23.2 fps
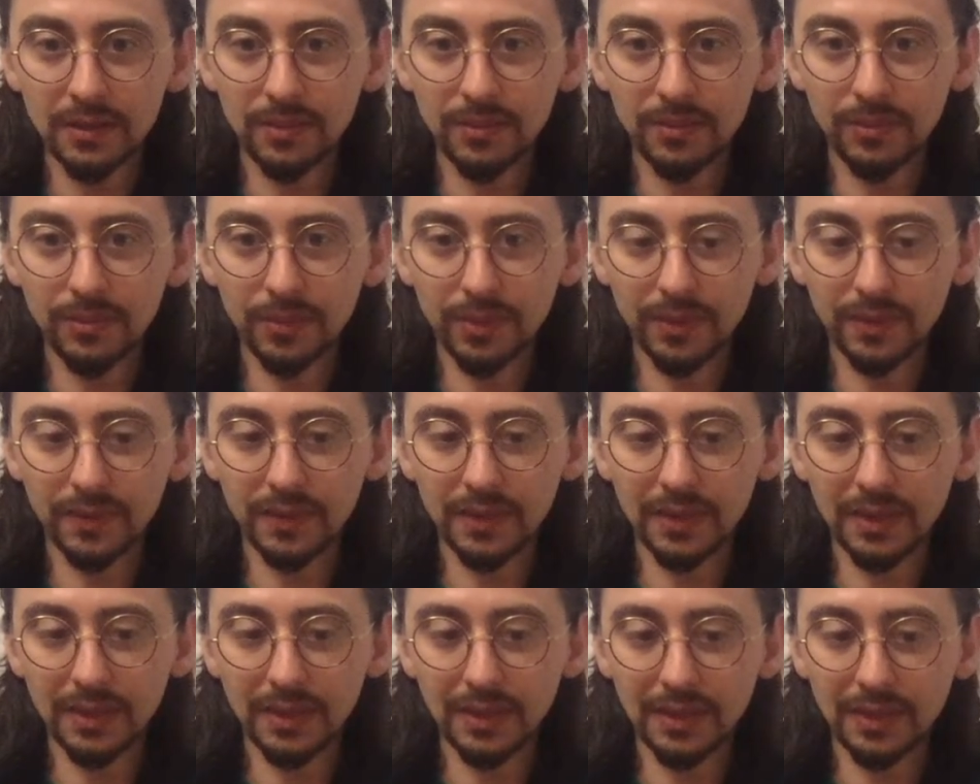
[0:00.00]
with the
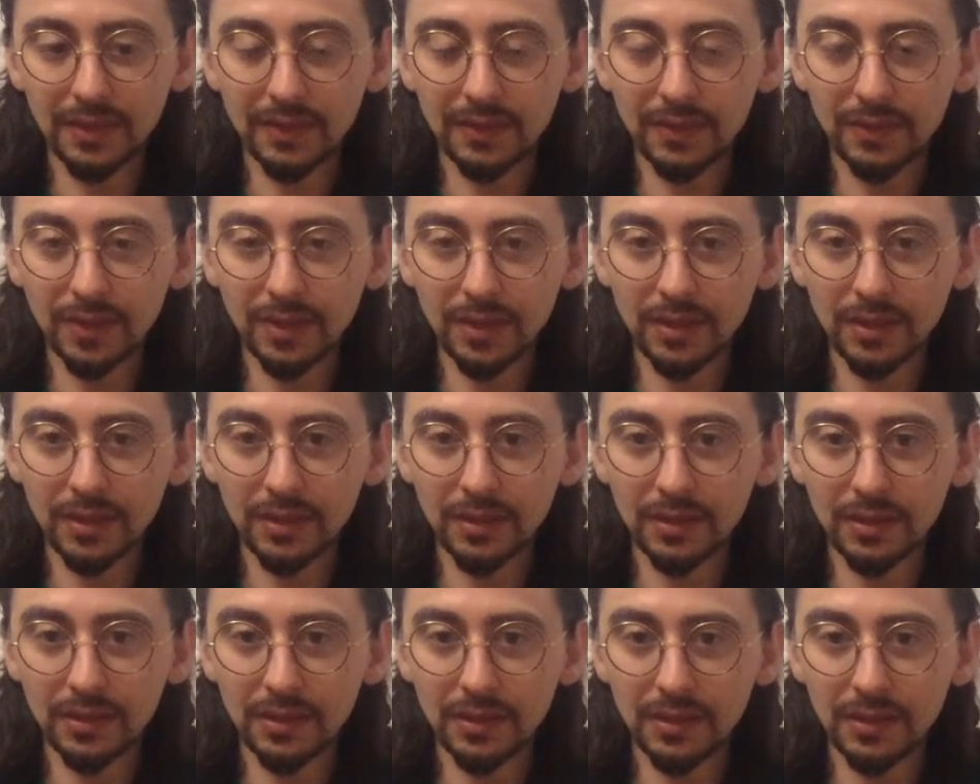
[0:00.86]
index finger
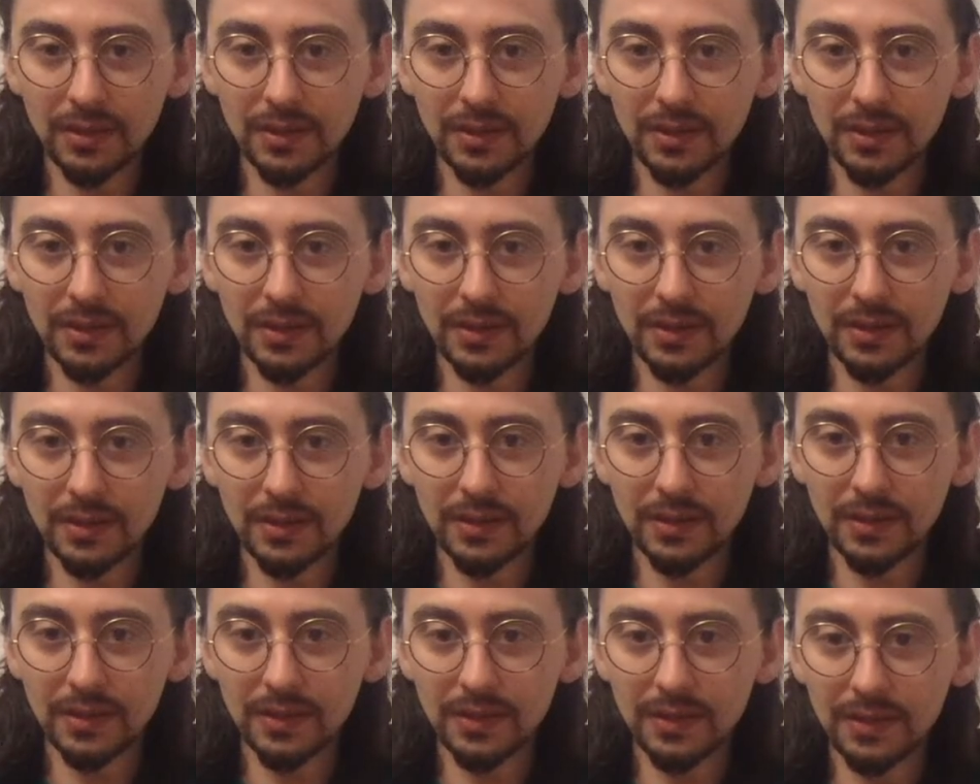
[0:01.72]

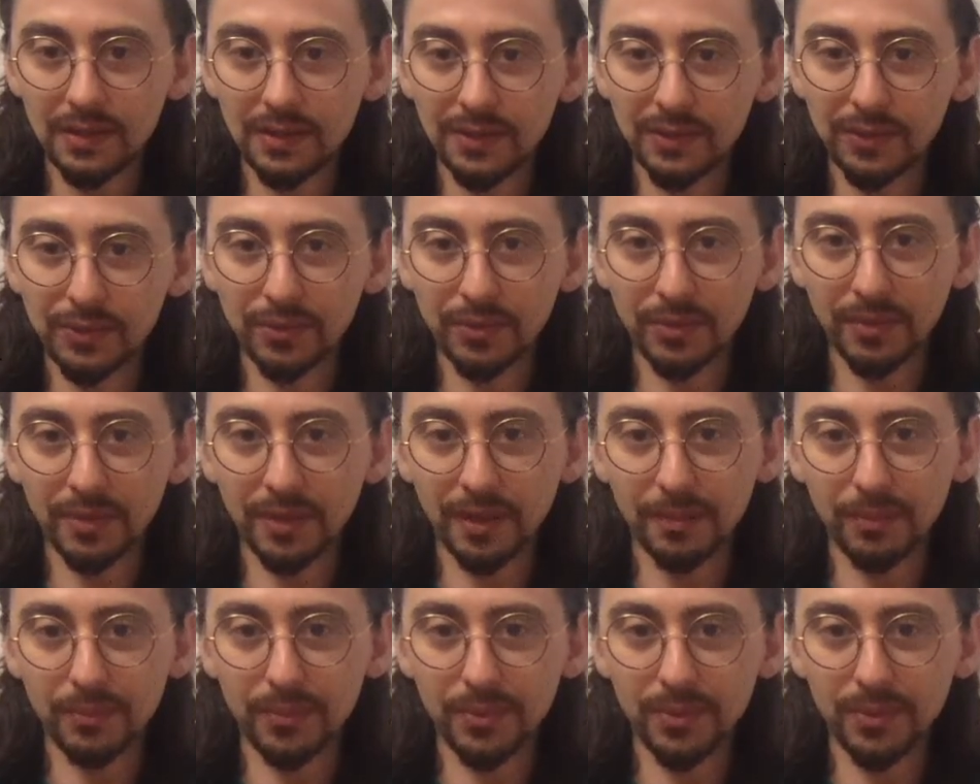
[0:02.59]
your thumb.